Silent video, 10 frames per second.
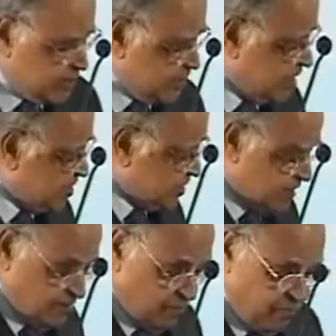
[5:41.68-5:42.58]
Your
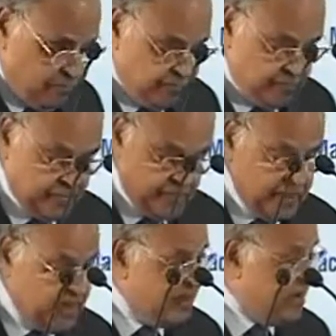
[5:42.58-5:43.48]
Excellency,
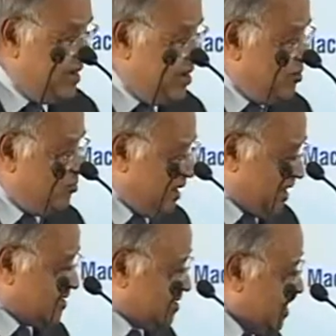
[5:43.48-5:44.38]

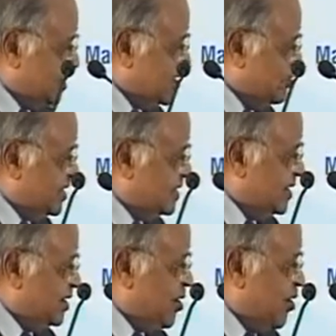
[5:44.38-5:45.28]
Maharashtra is
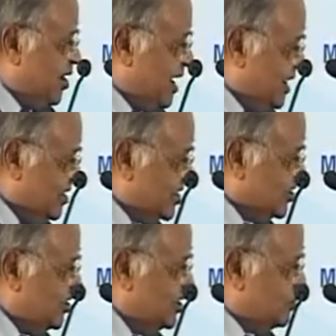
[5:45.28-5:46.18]
having
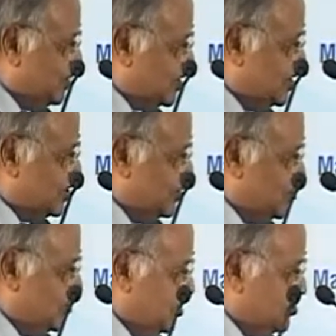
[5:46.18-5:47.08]
highest
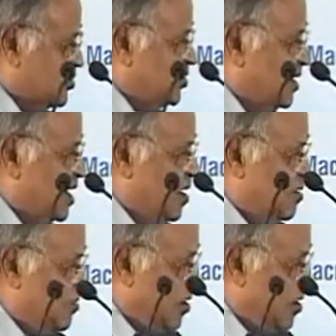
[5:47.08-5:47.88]
special economic zones